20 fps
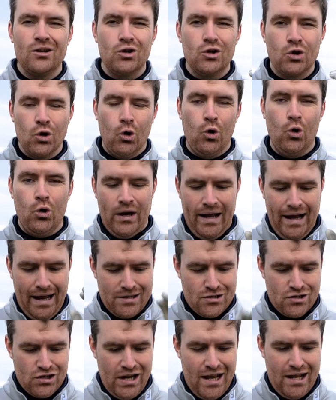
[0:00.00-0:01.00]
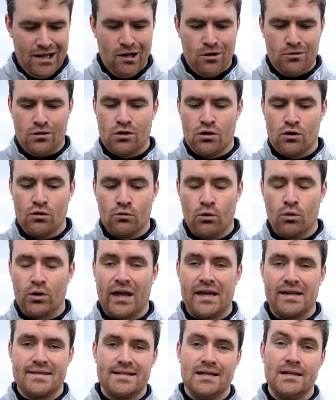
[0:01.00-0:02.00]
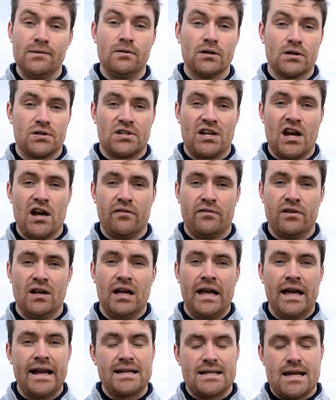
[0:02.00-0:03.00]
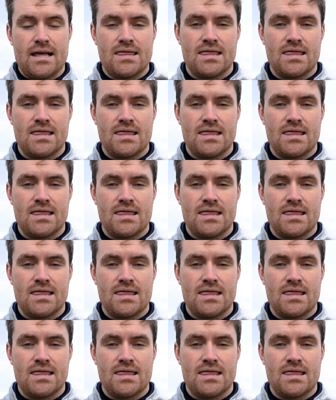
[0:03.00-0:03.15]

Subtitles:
go and check out the new Rogue ST for yourself, because I